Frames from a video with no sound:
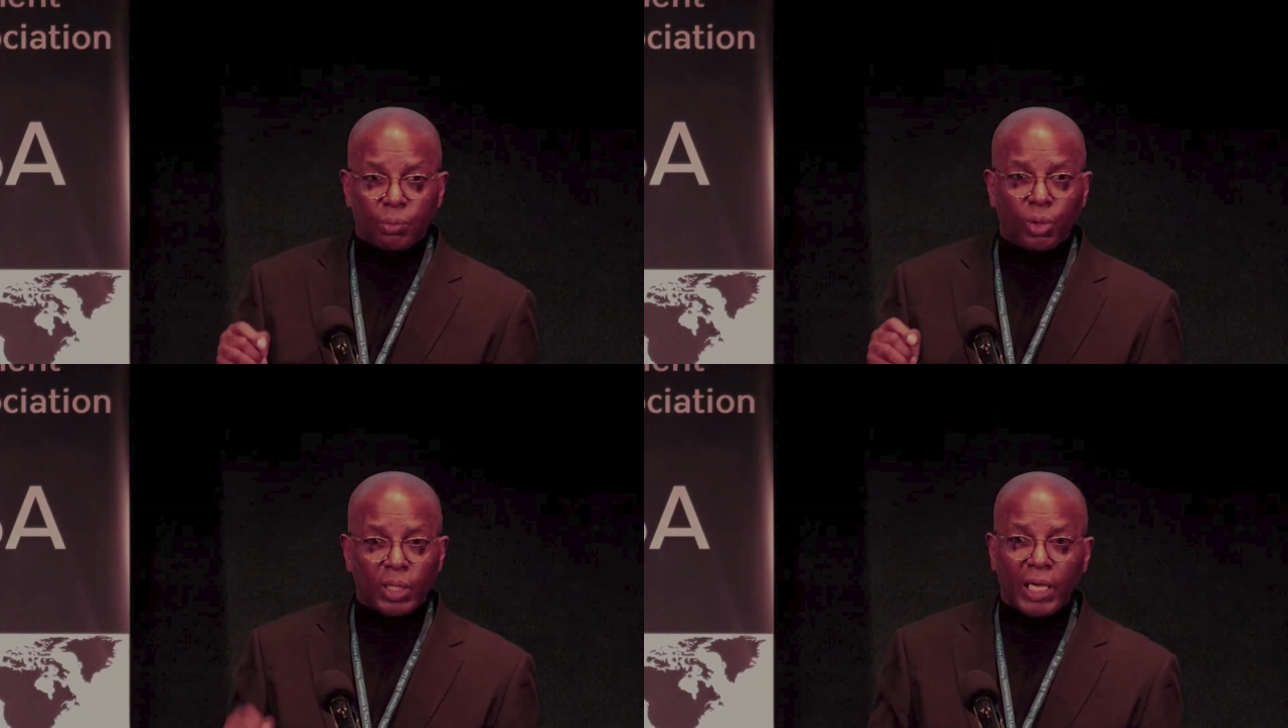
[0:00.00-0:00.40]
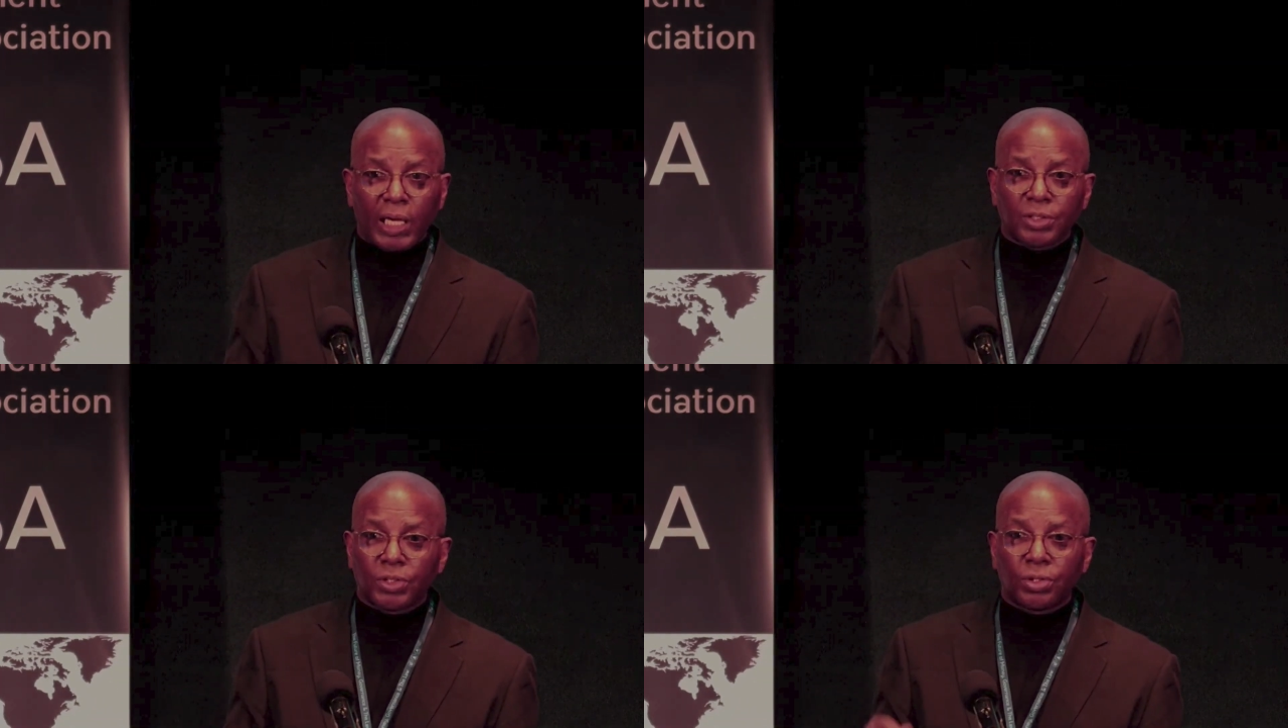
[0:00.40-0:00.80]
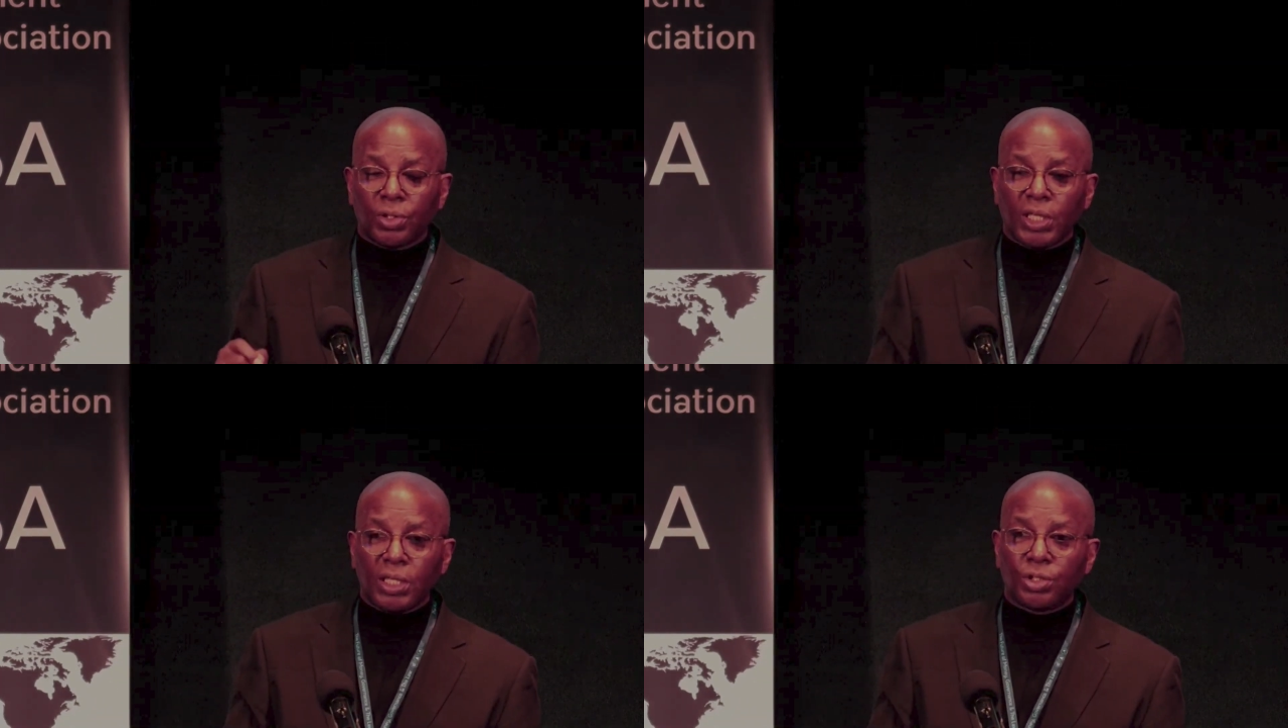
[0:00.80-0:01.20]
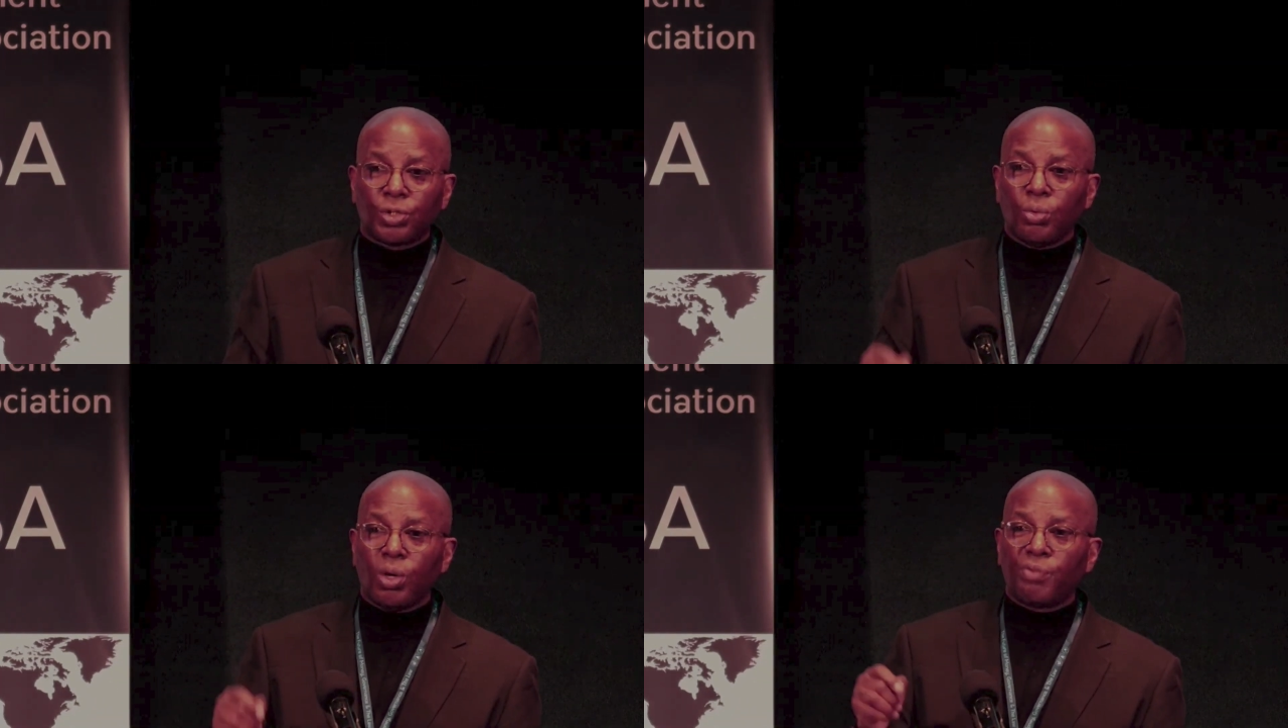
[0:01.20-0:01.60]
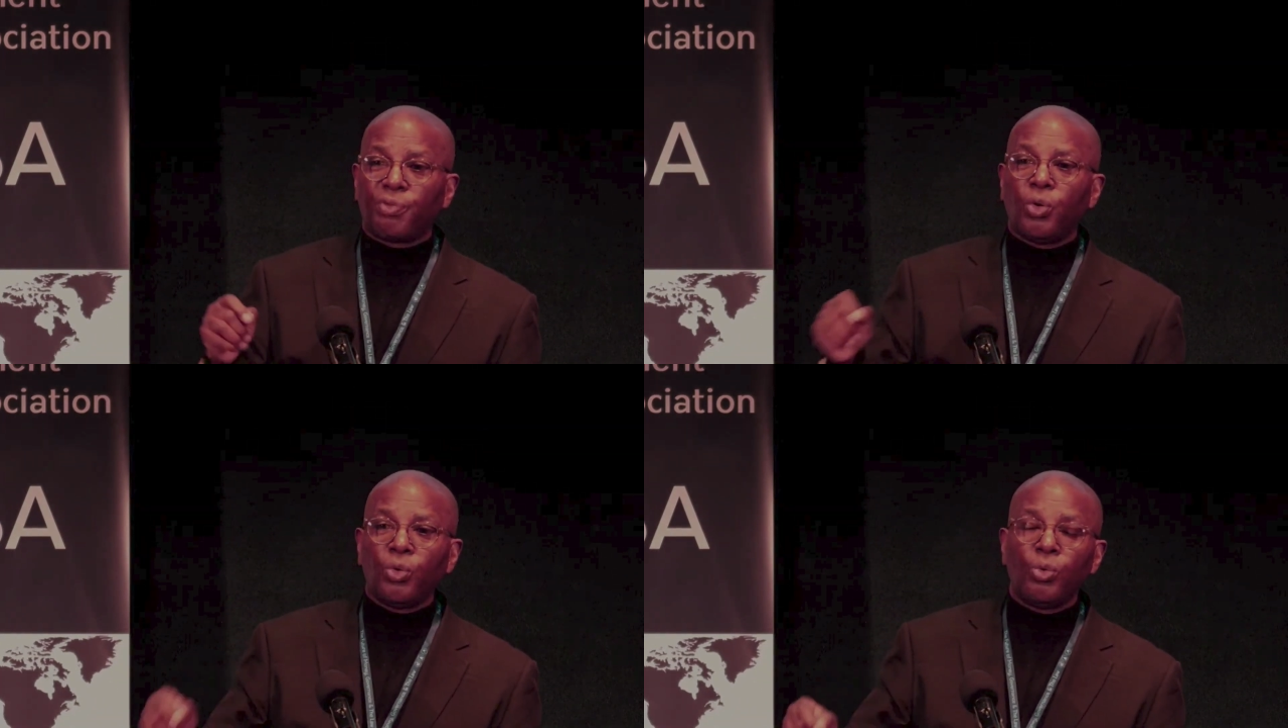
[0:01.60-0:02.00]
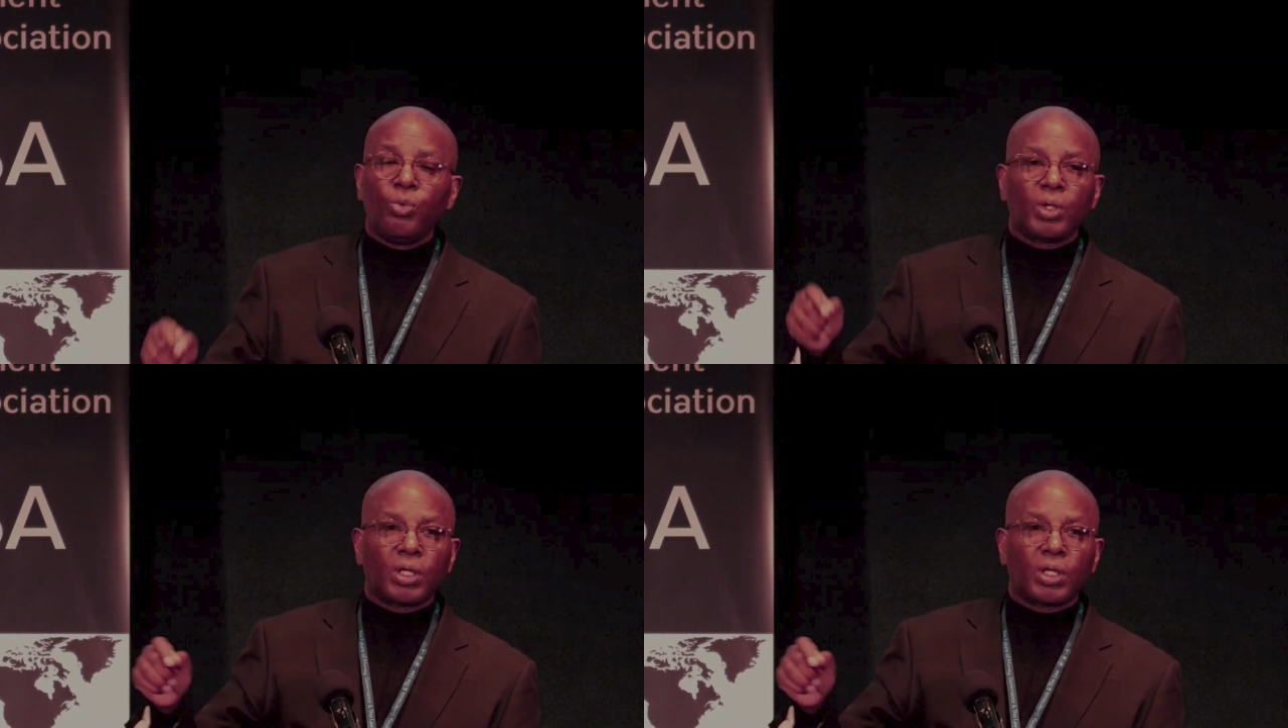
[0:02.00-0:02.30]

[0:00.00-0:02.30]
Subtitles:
relates to the issue of who